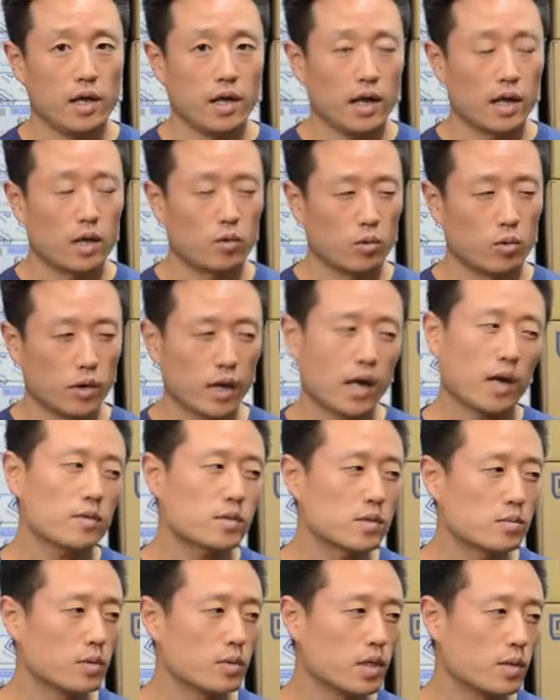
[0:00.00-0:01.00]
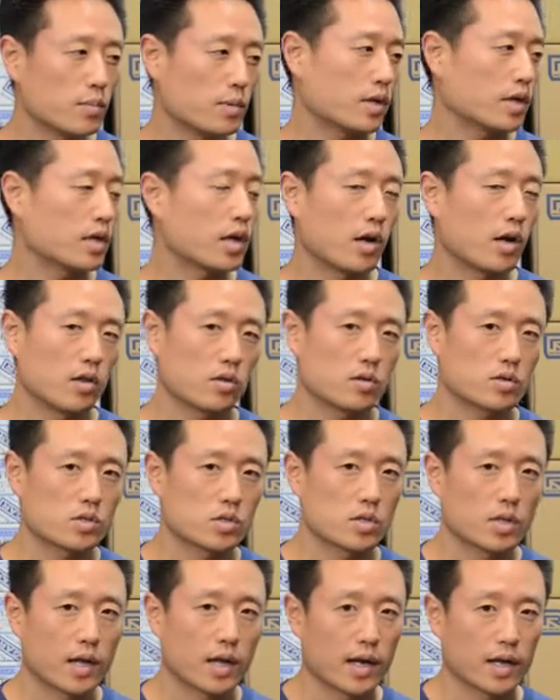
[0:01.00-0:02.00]
And we'll have some limited
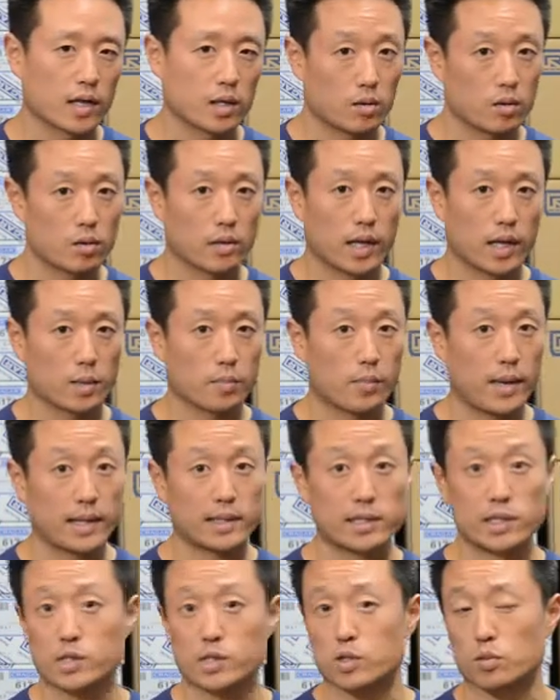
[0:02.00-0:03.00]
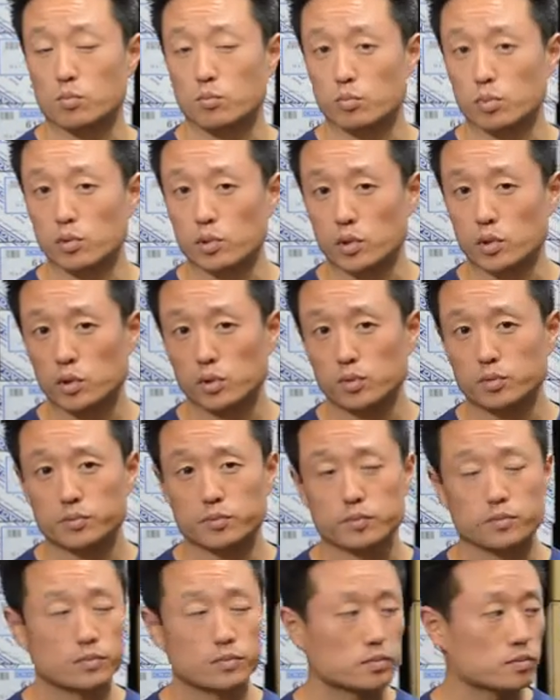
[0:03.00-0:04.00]
colors like, like magnesium blue,
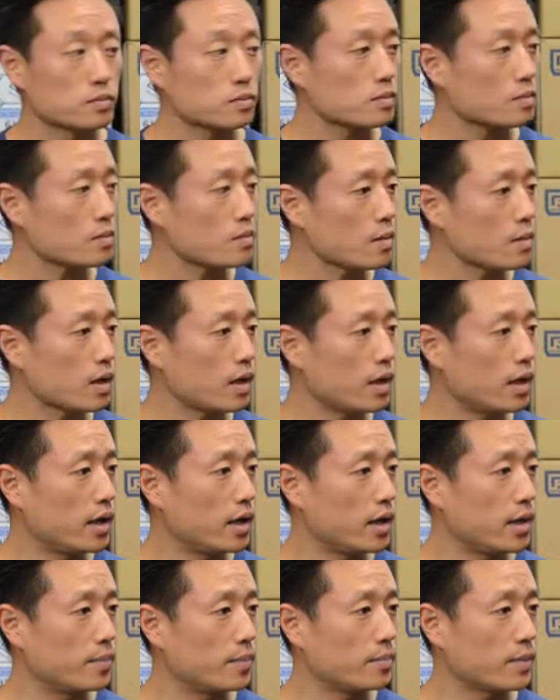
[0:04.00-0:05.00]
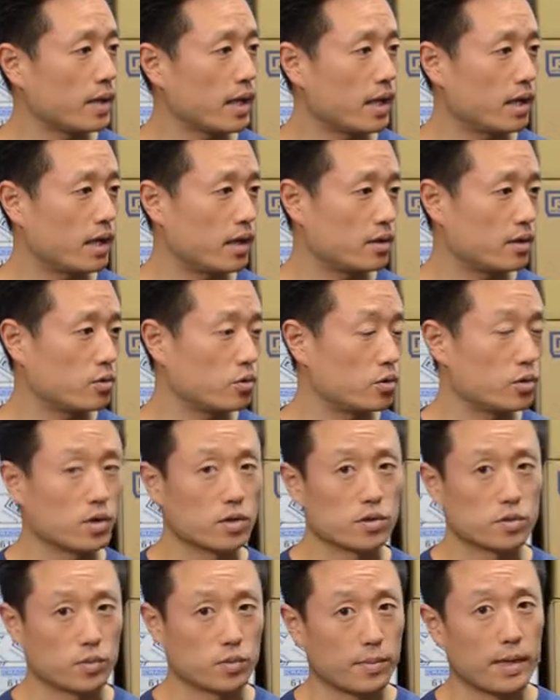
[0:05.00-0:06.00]
um, and who
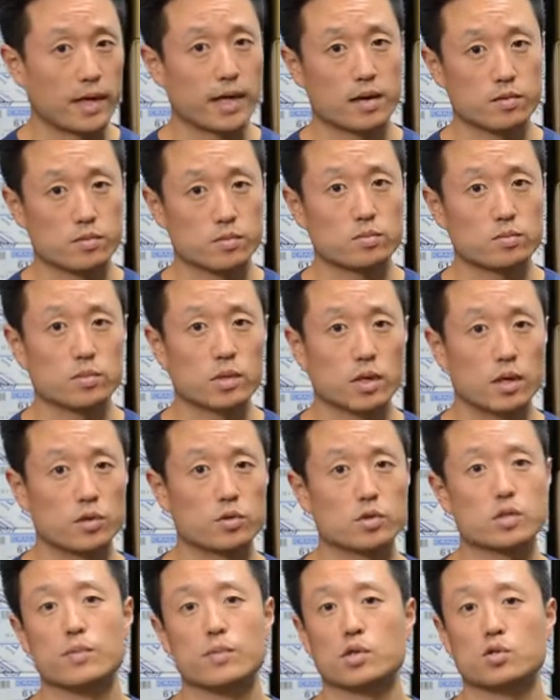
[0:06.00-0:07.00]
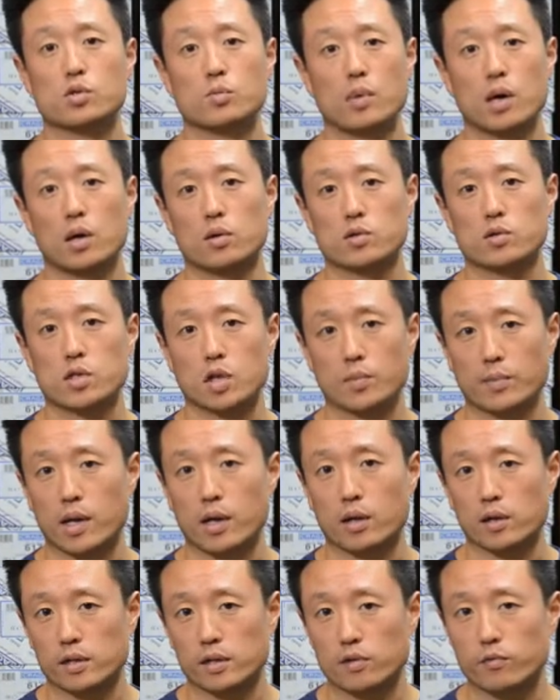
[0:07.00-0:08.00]
knows, we might have some other special models coming
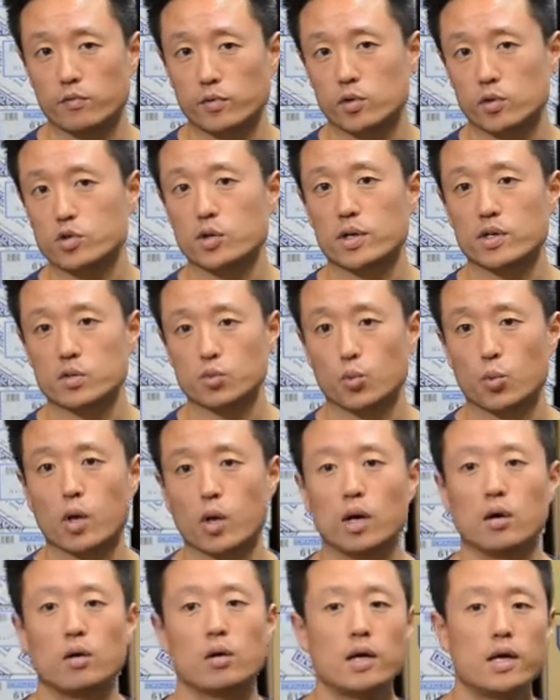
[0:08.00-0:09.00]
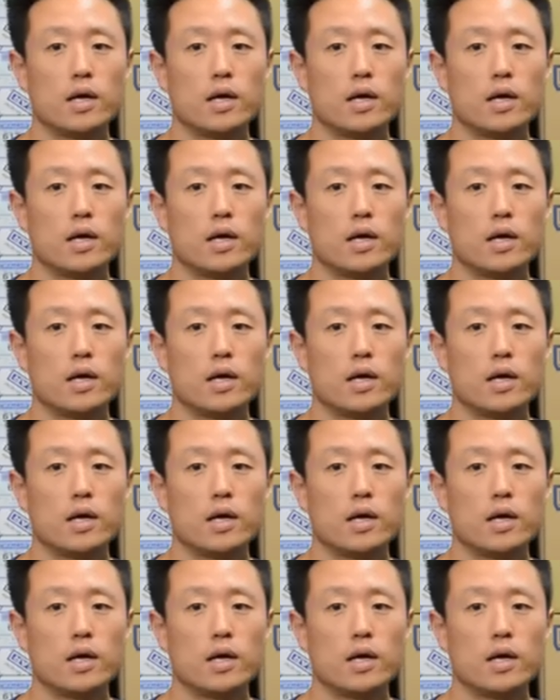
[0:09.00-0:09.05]
out in the future as well.